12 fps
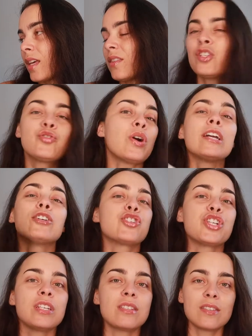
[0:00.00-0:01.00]
The dryer
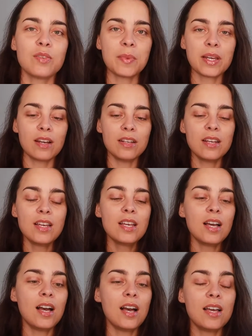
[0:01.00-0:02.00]
sheets, oh my god.
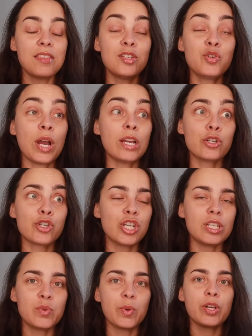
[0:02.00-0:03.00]
Uh, the dryer
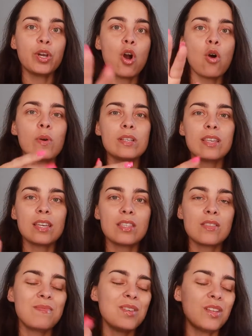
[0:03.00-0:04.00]
sheets where you're always like,
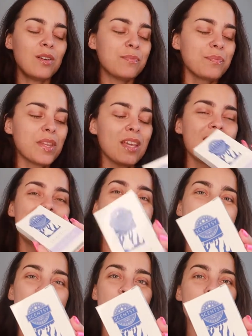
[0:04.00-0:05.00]
you know,
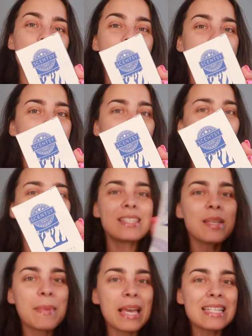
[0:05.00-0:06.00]
this is reusable, it's
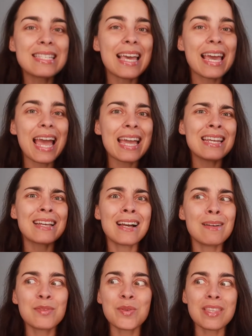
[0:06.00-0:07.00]
amazing. And it
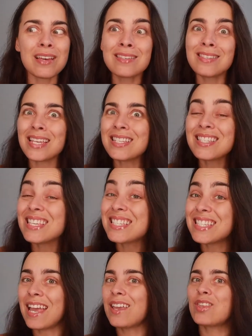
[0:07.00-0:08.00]
comes with a Scentsy
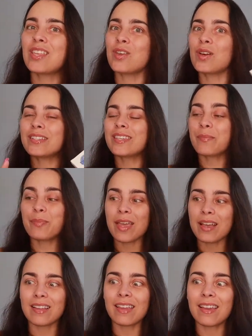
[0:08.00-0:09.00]
scent. You guys can
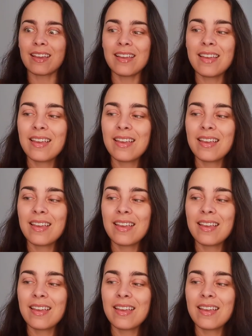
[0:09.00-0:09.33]
pick like,